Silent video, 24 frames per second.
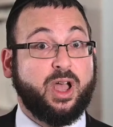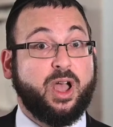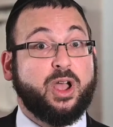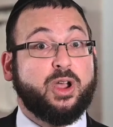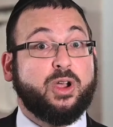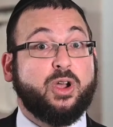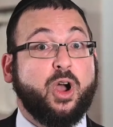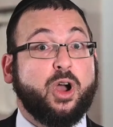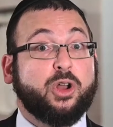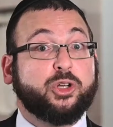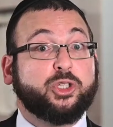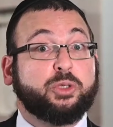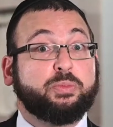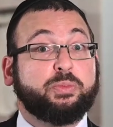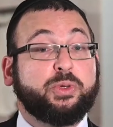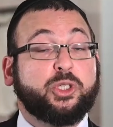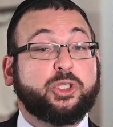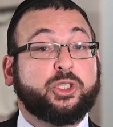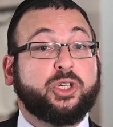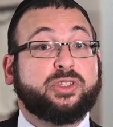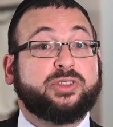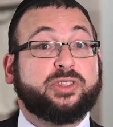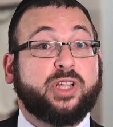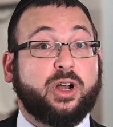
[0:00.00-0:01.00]

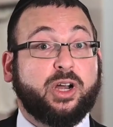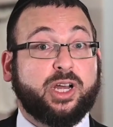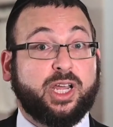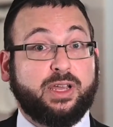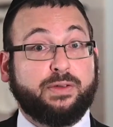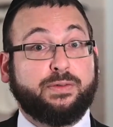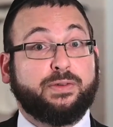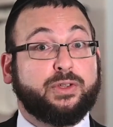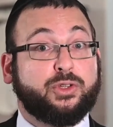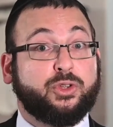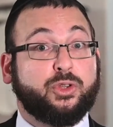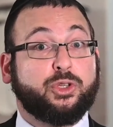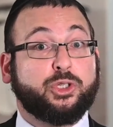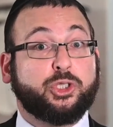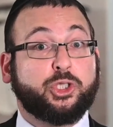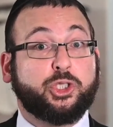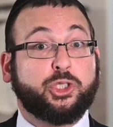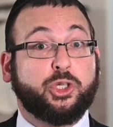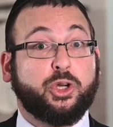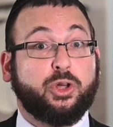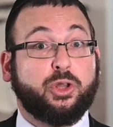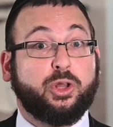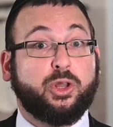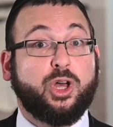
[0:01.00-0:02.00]
Contributions that are given to the
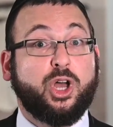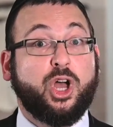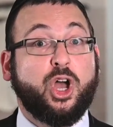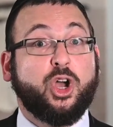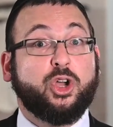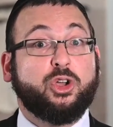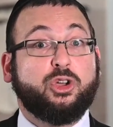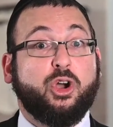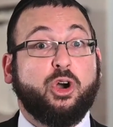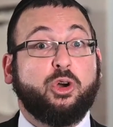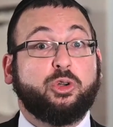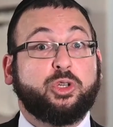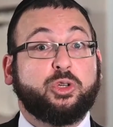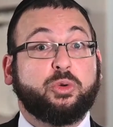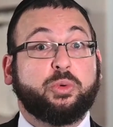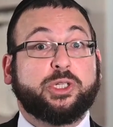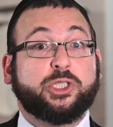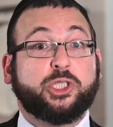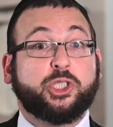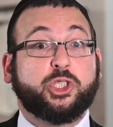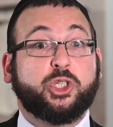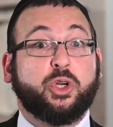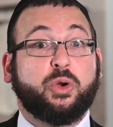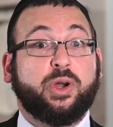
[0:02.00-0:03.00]
shul go to
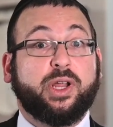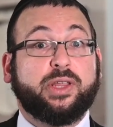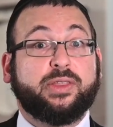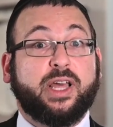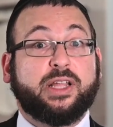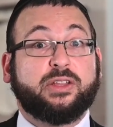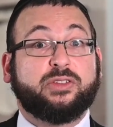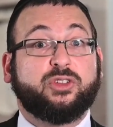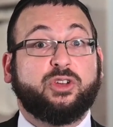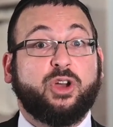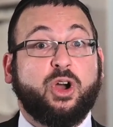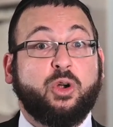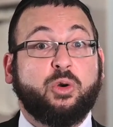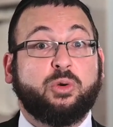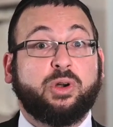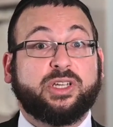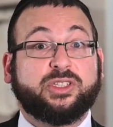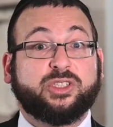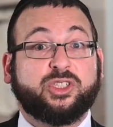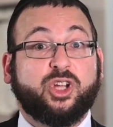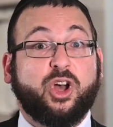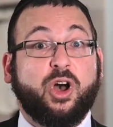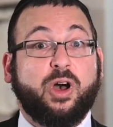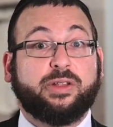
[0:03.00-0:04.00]
ensuring that Torah
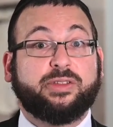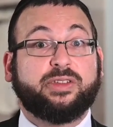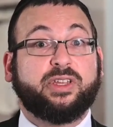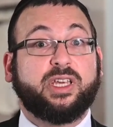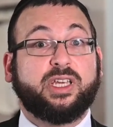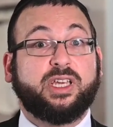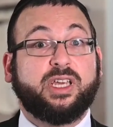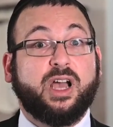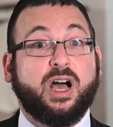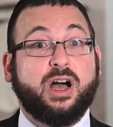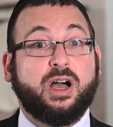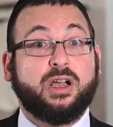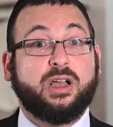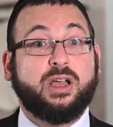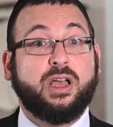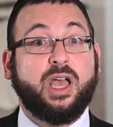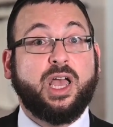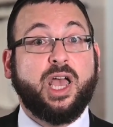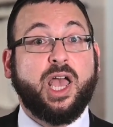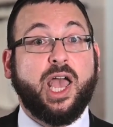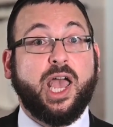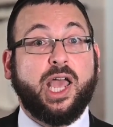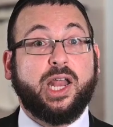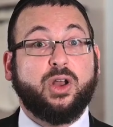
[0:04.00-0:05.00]
is taught to young
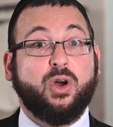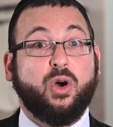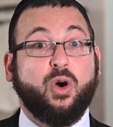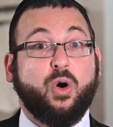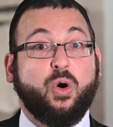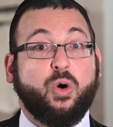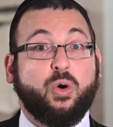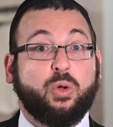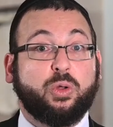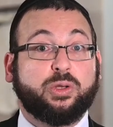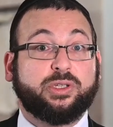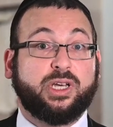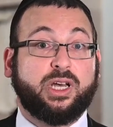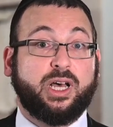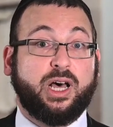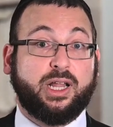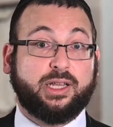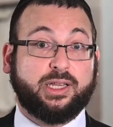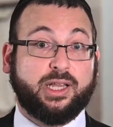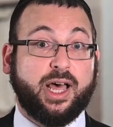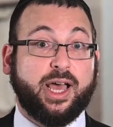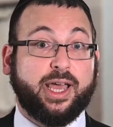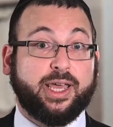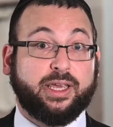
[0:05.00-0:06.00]
and old
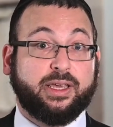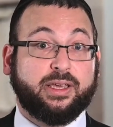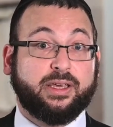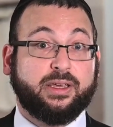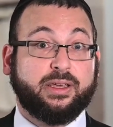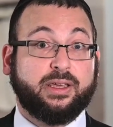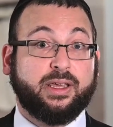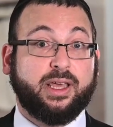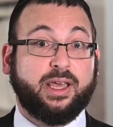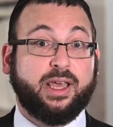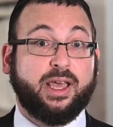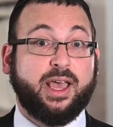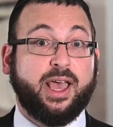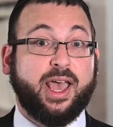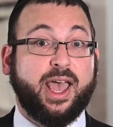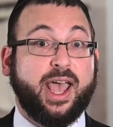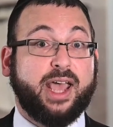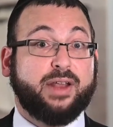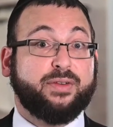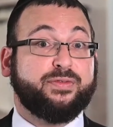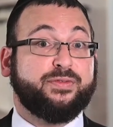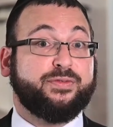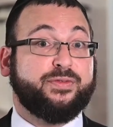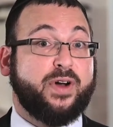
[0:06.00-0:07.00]
alike.
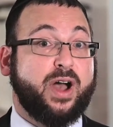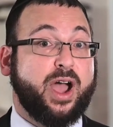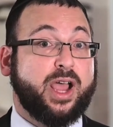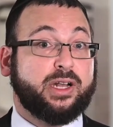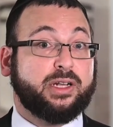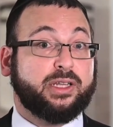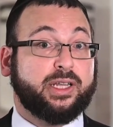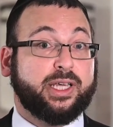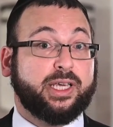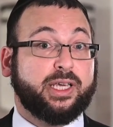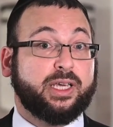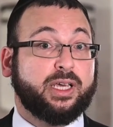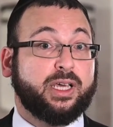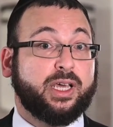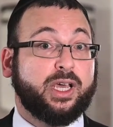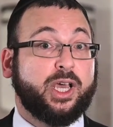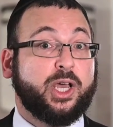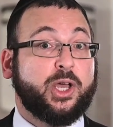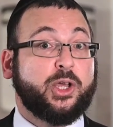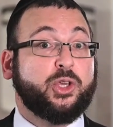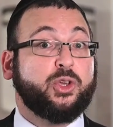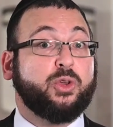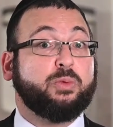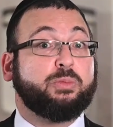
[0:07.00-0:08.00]
And finally,
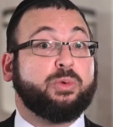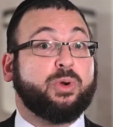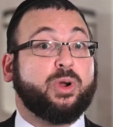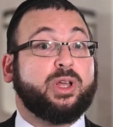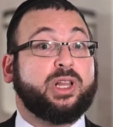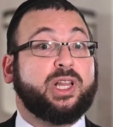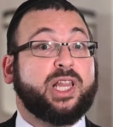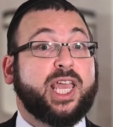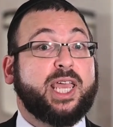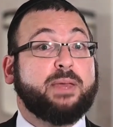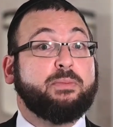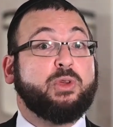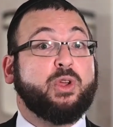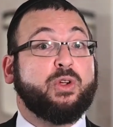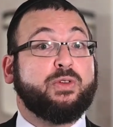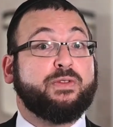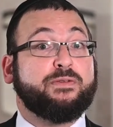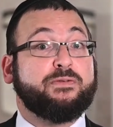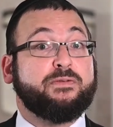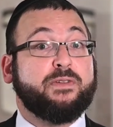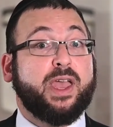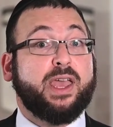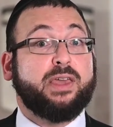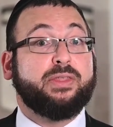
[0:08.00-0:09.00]
you proclaim your
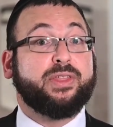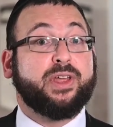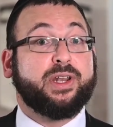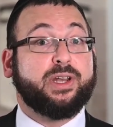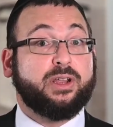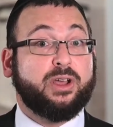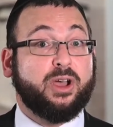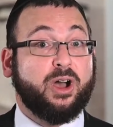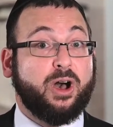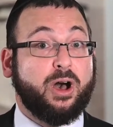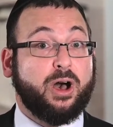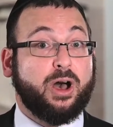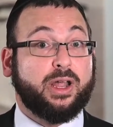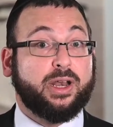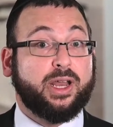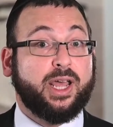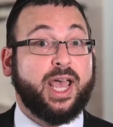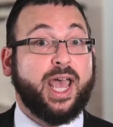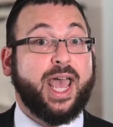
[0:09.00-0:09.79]
faith in God